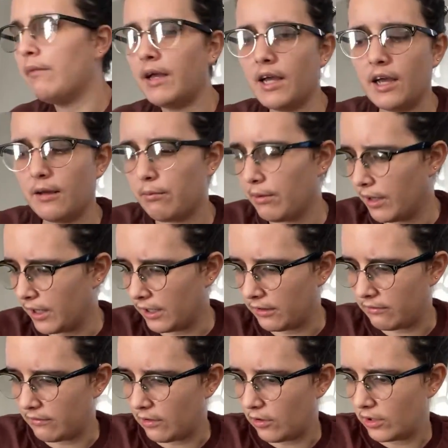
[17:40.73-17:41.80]
My iPad
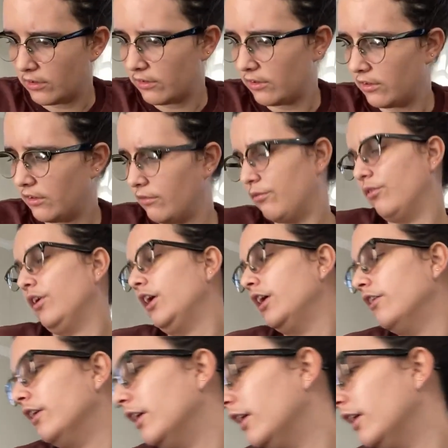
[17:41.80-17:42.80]
is lost to the... Here